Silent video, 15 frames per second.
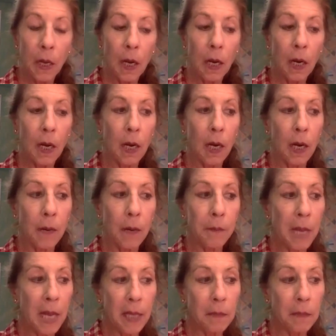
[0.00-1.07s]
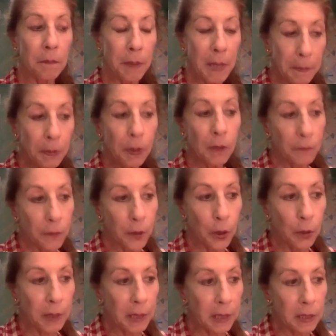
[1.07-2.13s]
And people are
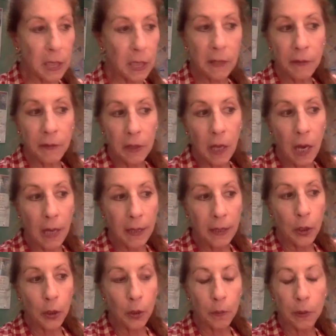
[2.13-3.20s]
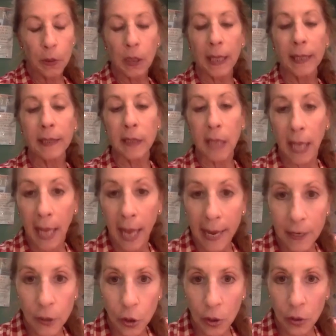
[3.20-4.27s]
furious. Even non-Cubans, like say
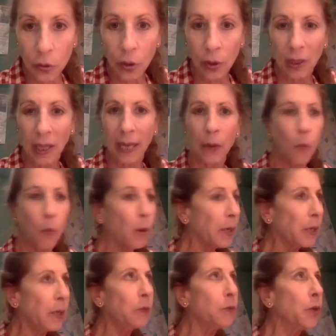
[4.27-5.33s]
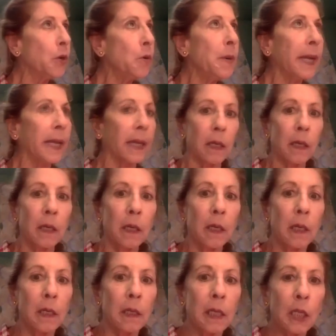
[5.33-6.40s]
Haitians, are like, what are you doing?
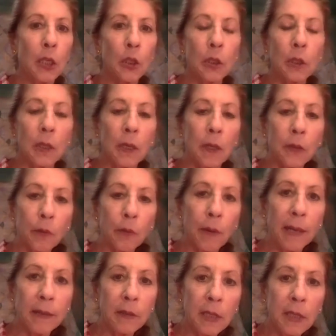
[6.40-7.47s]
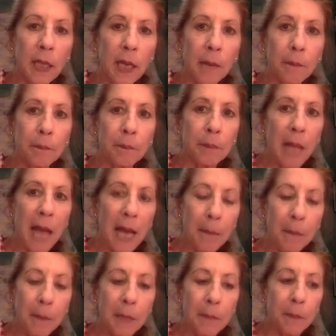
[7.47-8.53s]
They're rounding up black
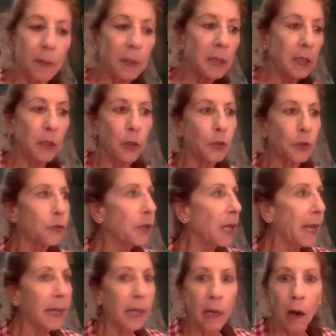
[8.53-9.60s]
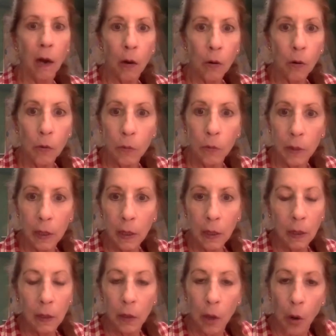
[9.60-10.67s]
people and you're saying, oh,
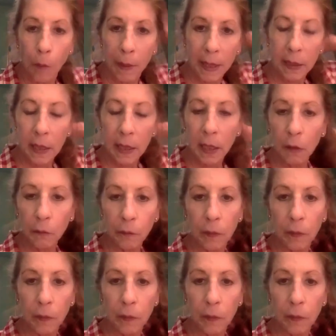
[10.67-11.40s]
no big deal,